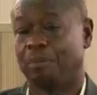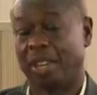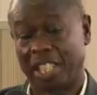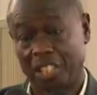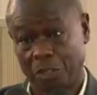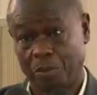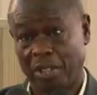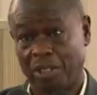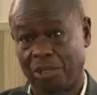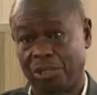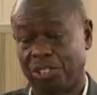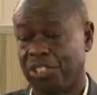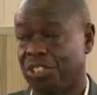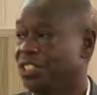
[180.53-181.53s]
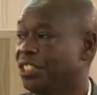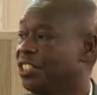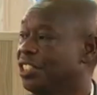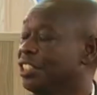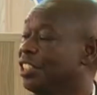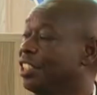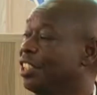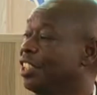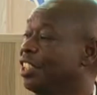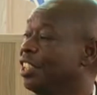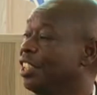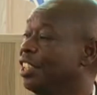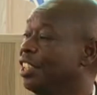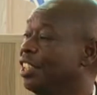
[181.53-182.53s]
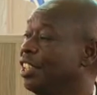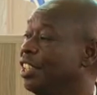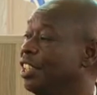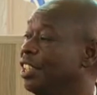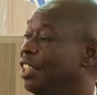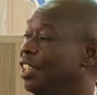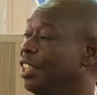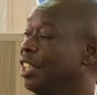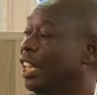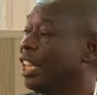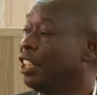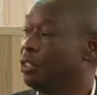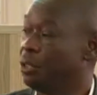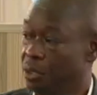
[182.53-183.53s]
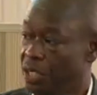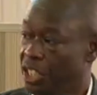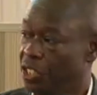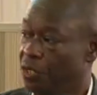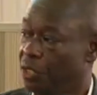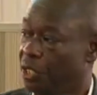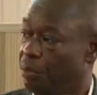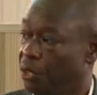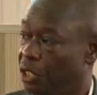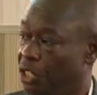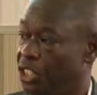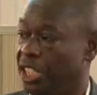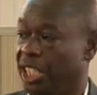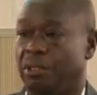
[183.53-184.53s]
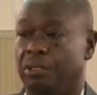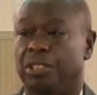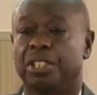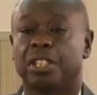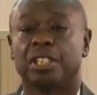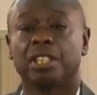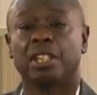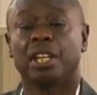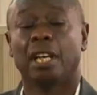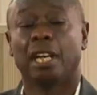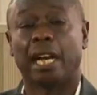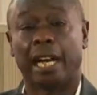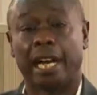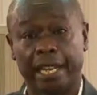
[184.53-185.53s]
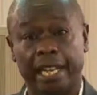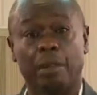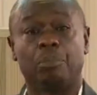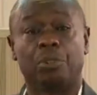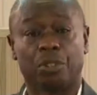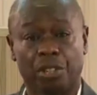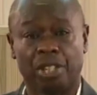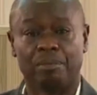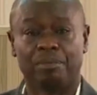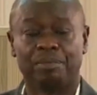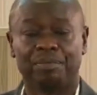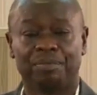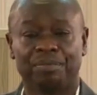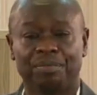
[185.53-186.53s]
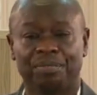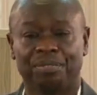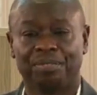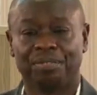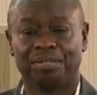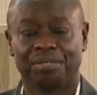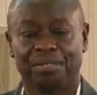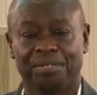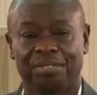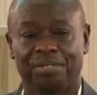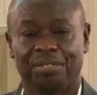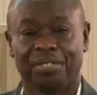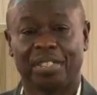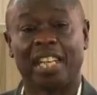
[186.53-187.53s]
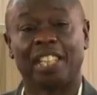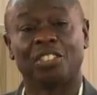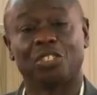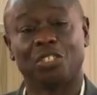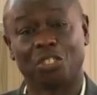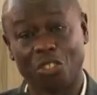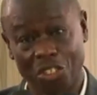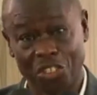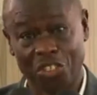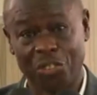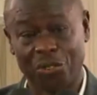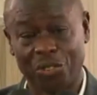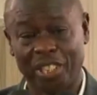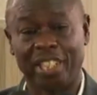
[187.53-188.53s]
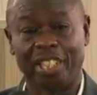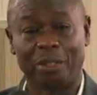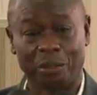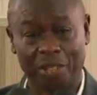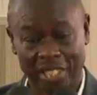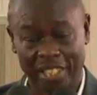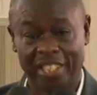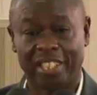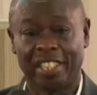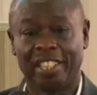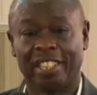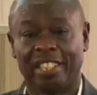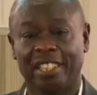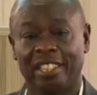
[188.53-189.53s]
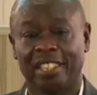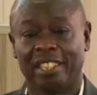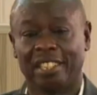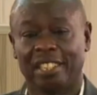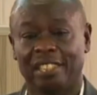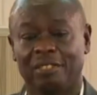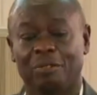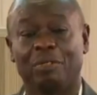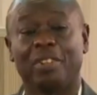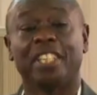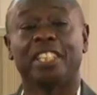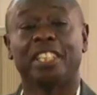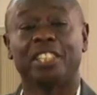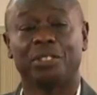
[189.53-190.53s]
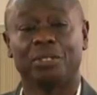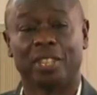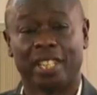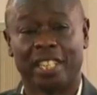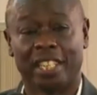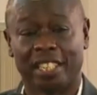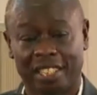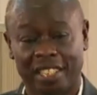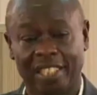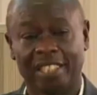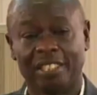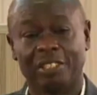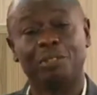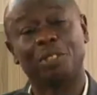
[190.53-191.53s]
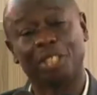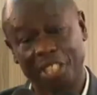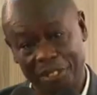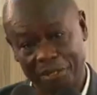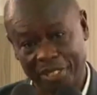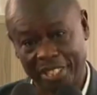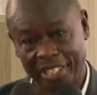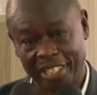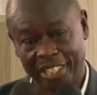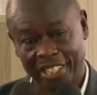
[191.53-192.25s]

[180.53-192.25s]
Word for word: my spouse in her duties for the boy child and her program has wronged you in any way, find it in your heart to forgive her.